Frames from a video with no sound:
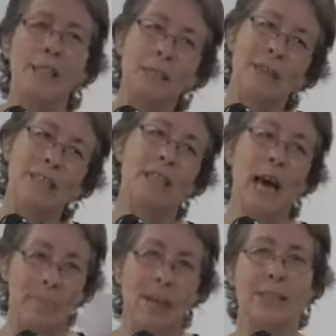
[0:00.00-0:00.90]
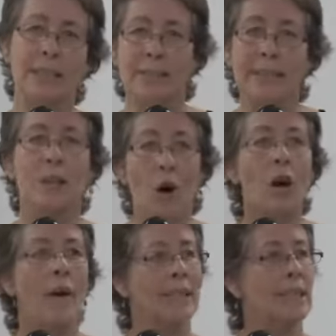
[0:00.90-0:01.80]
I just mention that because there is an
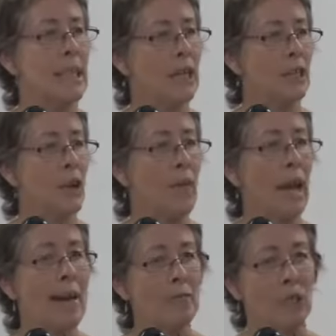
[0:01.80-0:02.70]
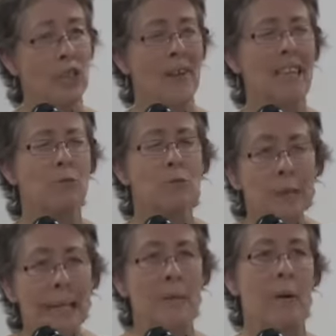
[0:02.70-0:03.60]
ongoing discussion on the left, which I think is
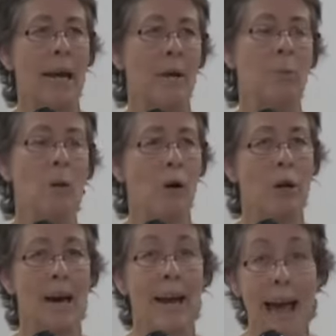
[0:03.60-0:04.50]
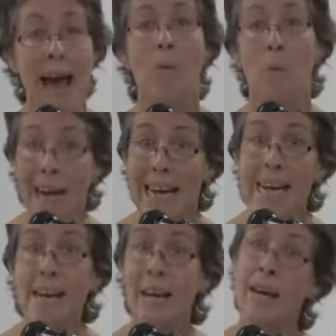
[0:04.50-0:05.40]
really, really important about how
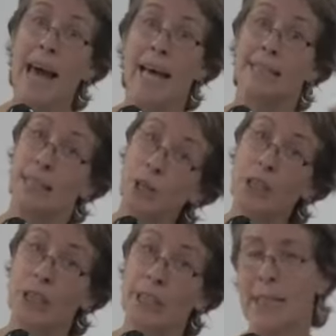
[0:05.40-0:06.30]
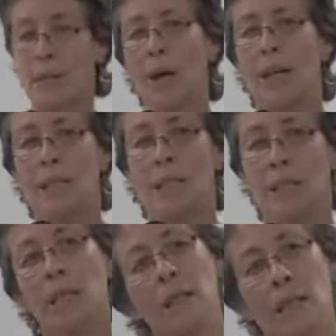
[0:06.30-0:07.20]
we, as socialists, as well
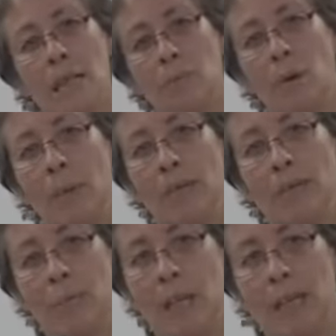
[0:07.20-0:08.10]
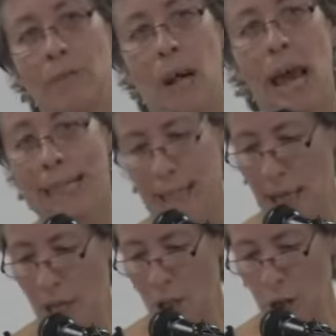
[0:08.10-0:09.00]
as women and feminists, relate
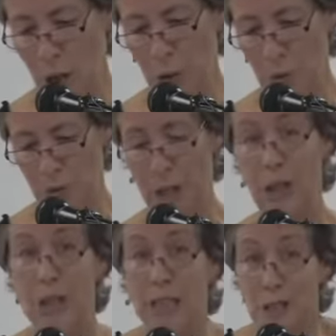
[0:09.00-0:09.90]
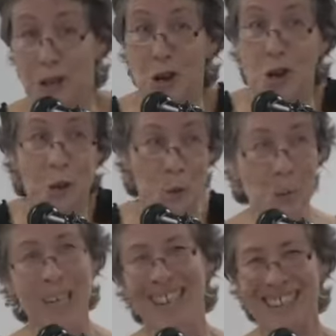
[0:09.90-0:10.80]
to this
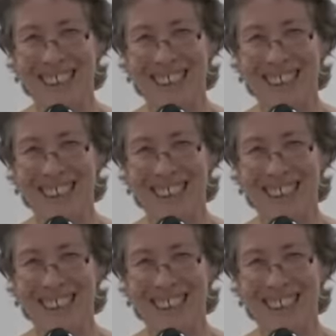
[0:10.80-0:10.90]
new